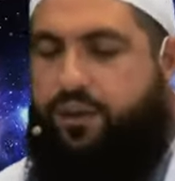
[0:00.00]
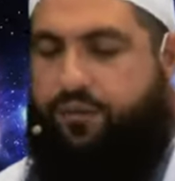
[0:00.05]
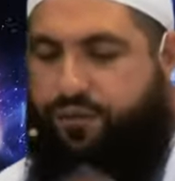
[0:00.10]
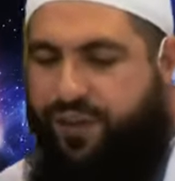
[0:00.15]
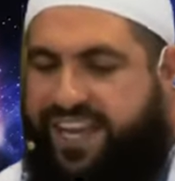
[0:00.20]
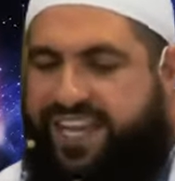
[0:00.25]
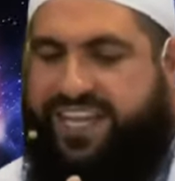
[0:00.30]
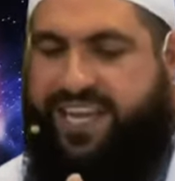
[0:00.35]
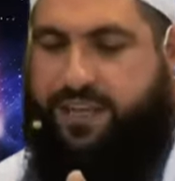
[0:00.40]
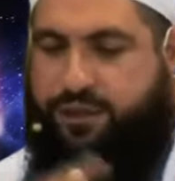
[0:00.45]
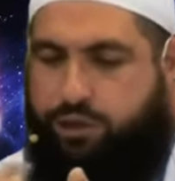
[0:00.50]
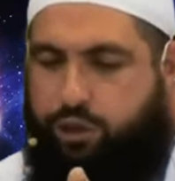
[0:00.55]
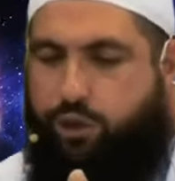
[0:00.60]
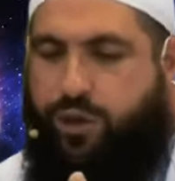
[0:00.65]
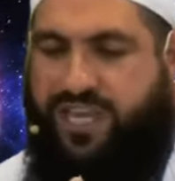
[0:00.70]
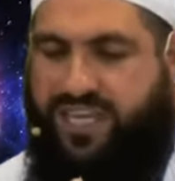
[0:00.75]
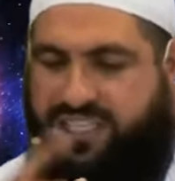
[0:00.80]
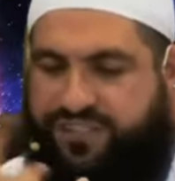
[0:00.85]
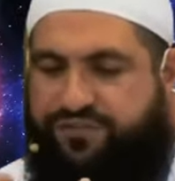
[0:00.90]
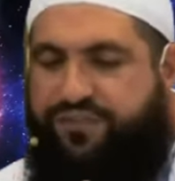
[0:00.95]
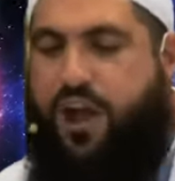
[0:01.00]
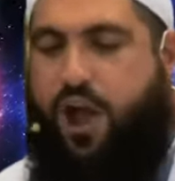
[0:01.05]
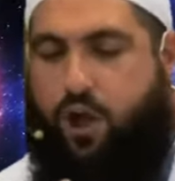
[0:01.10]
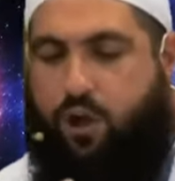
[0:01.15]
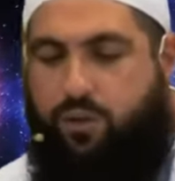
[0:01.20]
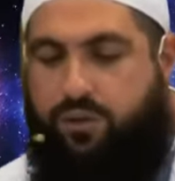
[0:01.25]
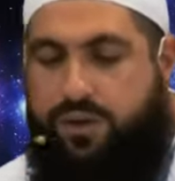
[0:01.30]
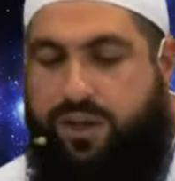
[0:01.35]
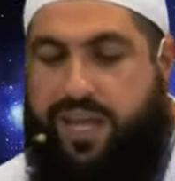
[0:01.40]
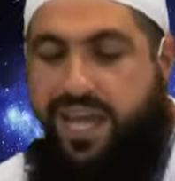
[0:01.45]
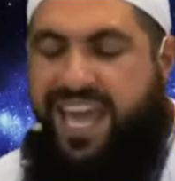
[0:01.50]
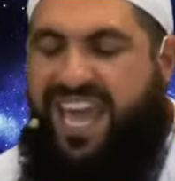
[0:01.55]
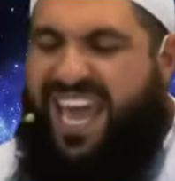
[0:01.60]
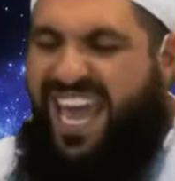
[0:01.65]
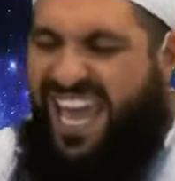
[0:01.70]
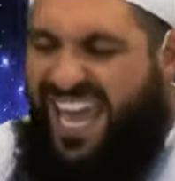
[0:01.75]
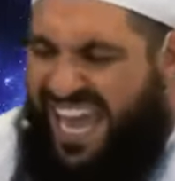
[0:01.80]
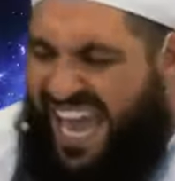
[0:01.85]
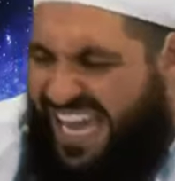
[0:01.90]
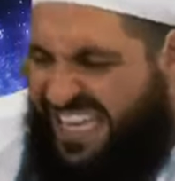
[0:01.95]
flicking through his phone,
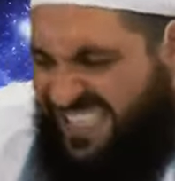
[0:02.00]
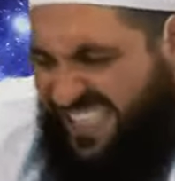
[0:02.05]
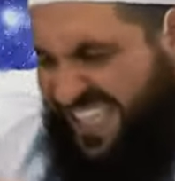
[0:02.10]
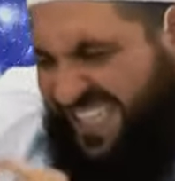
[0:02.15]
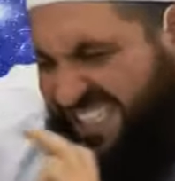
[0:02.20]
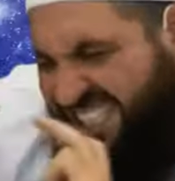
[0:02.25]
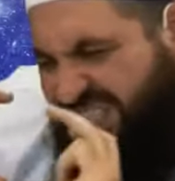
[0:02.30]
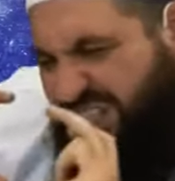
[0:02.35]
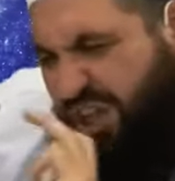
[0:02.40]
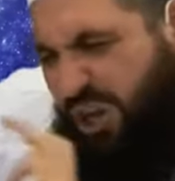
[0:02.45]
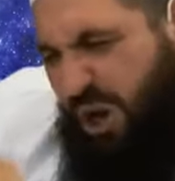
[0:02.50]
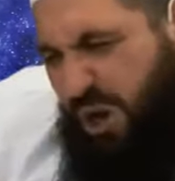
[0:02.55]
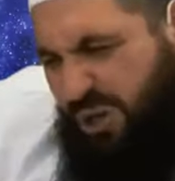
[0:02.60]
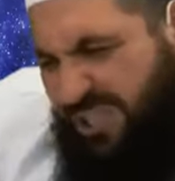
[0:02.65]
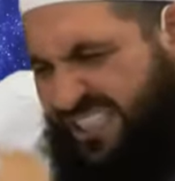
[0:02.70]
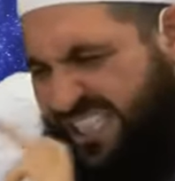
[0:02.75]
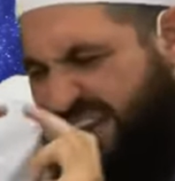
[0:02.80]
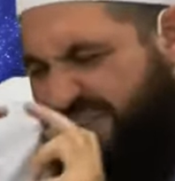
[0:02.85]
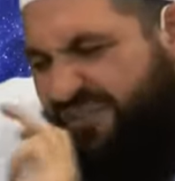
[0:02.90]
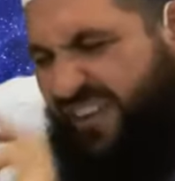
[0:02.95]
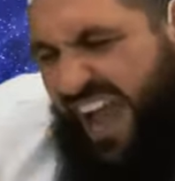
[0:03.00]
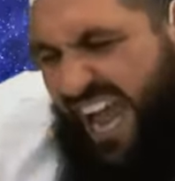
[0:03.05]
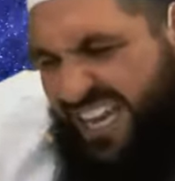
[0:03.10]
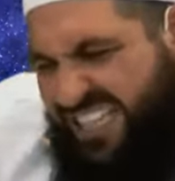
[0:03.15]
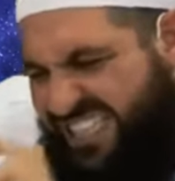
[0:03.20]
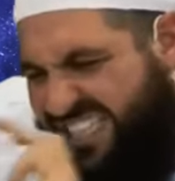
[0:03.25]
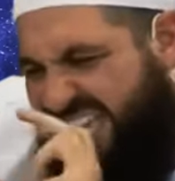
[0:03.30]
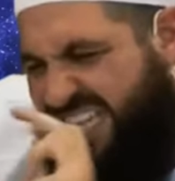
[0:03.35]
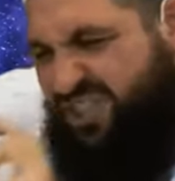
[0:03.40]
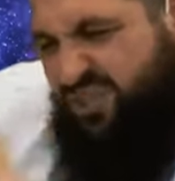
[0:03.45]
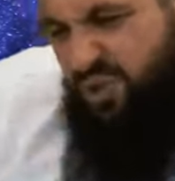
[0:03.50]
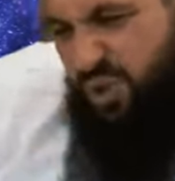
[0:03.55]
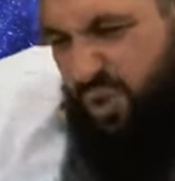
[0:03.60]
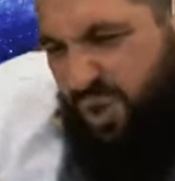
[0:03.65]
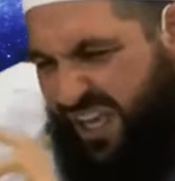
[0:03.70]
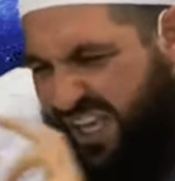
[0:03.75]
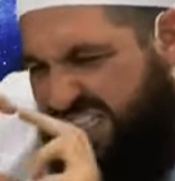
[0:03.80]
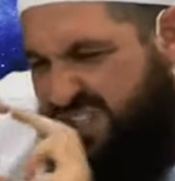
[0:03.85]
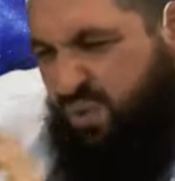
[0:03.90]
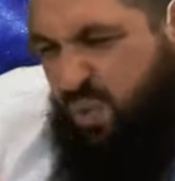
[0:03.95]
he has exclusive access to
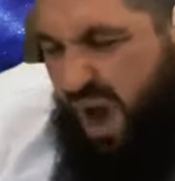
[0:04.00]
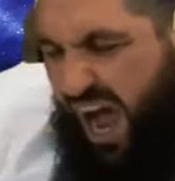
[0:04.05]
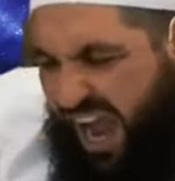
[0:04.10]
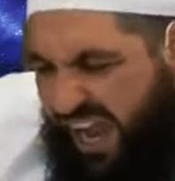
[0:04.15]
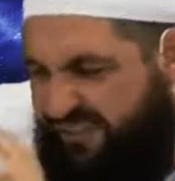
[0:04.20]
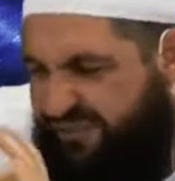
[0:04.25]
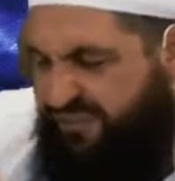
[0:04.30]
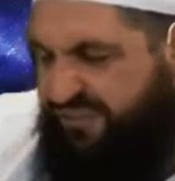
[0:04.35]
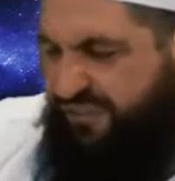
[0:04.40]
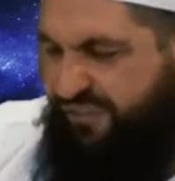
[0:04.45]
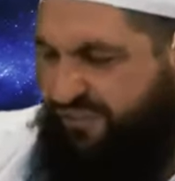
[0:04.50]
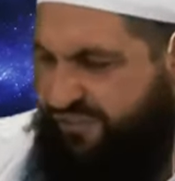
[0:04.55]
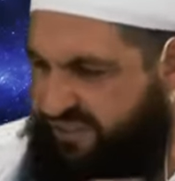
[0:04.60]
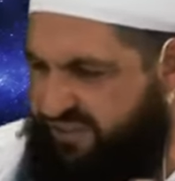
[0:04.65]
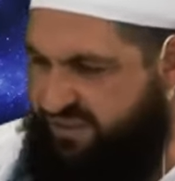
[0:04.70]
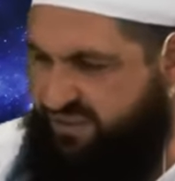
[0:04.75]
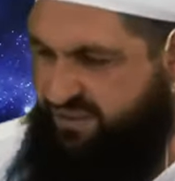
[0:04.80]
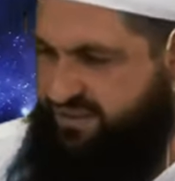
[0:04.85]
his wife.